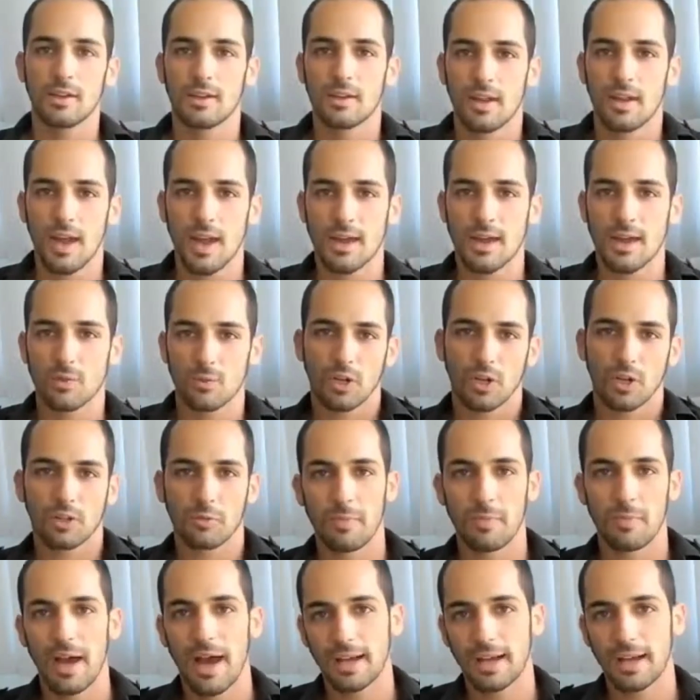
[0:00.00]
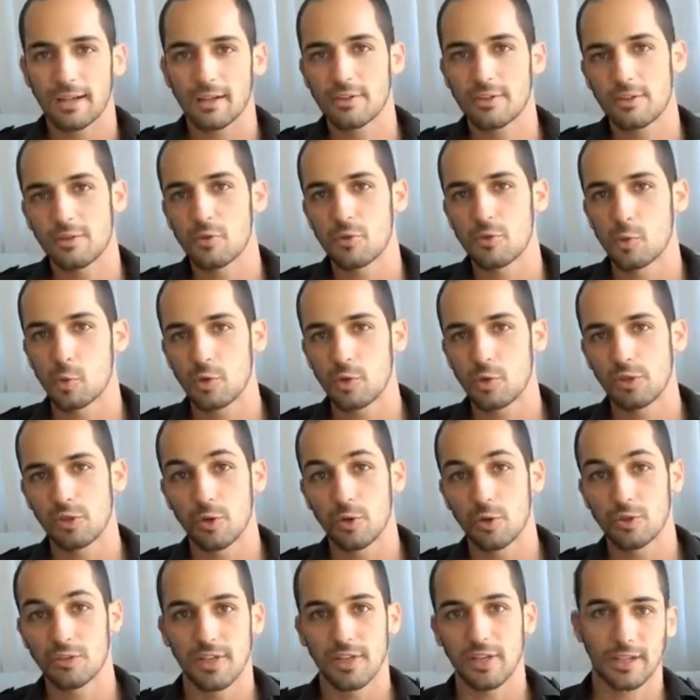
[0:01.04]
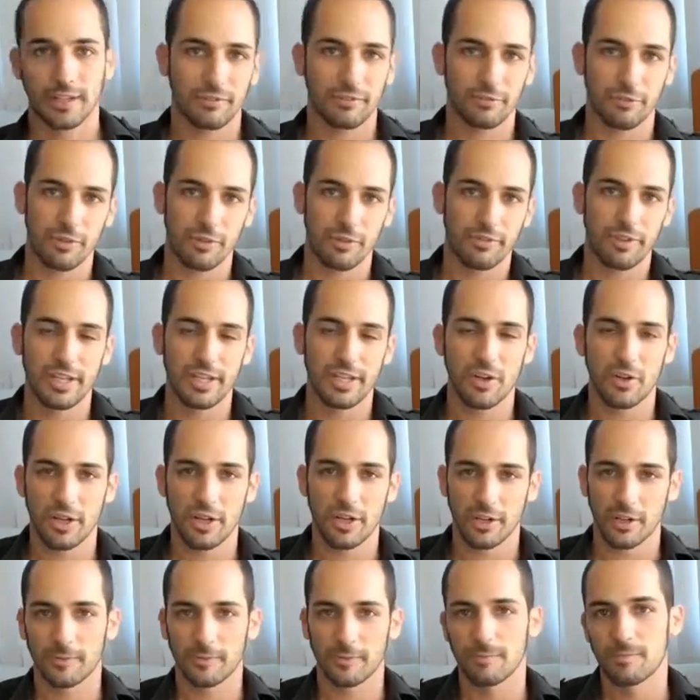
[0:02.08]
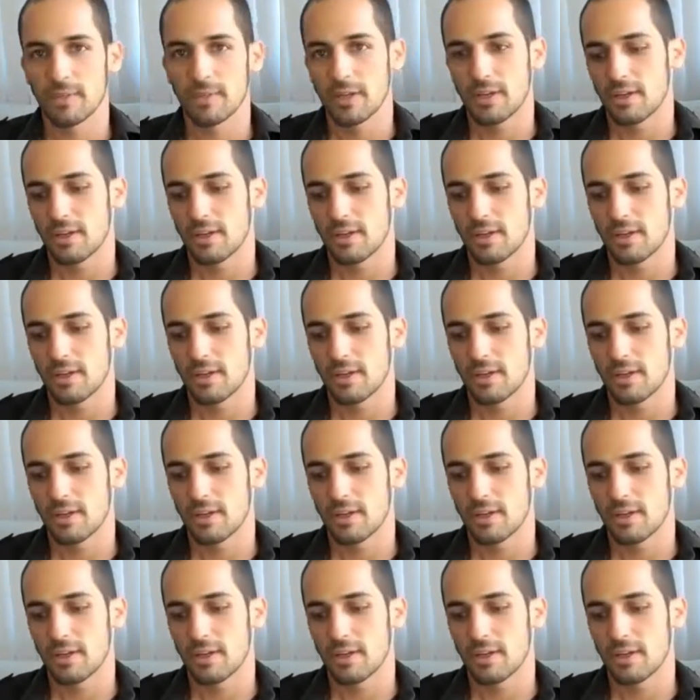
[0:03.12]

Hey, and welcome back to your second free video here.